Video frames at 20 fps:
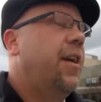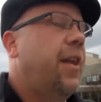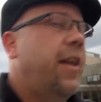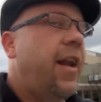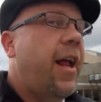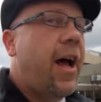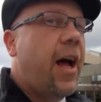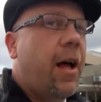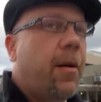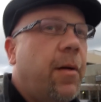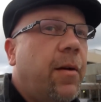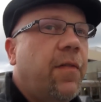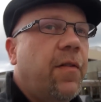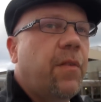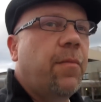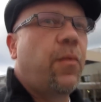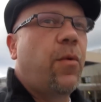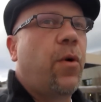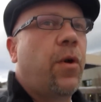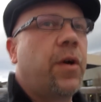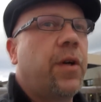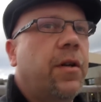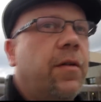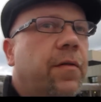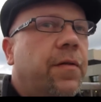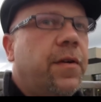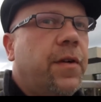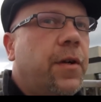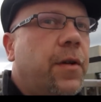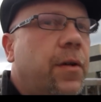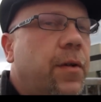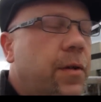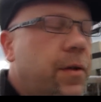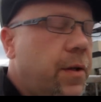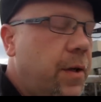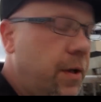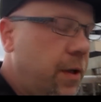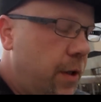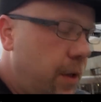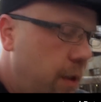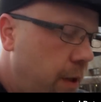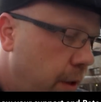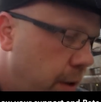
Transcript: Now I'm even more confused.